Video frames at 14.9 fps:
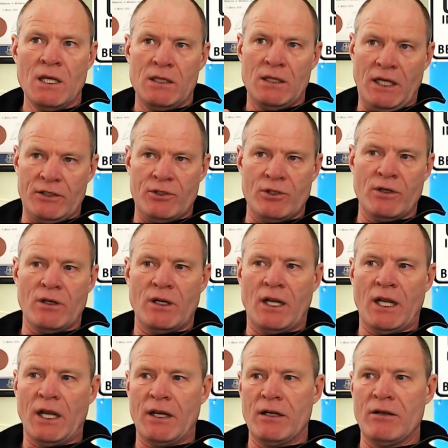that you're going to
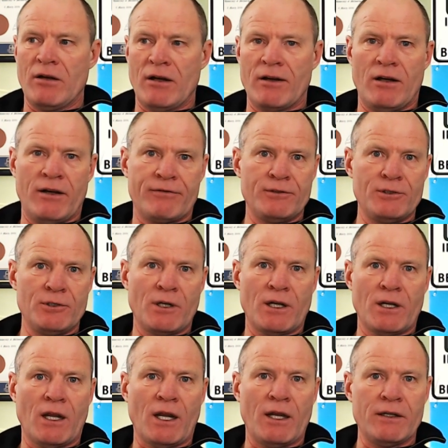kind of nod off and you're going
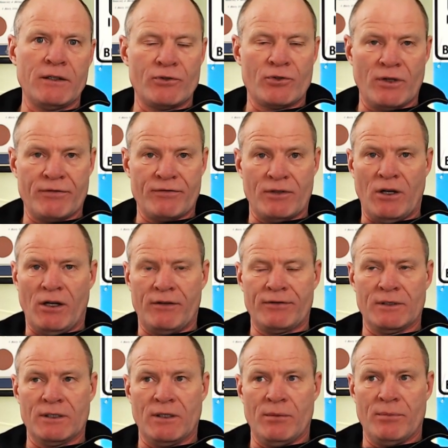to kind of drift off a
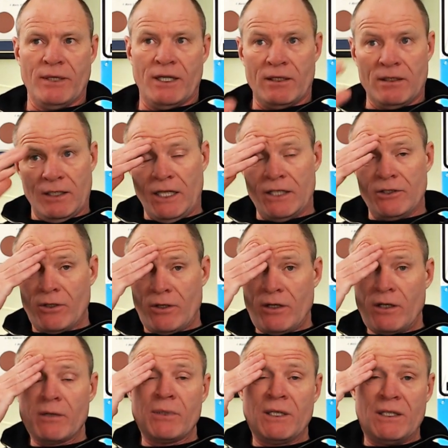little bit and you're going
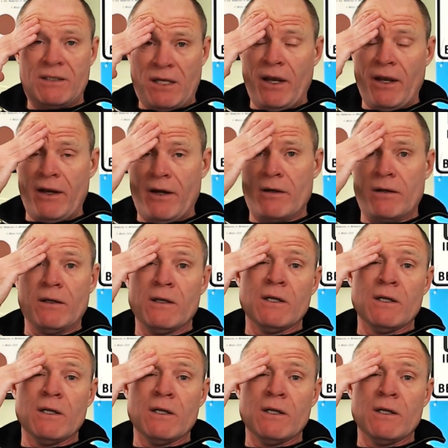to be tired.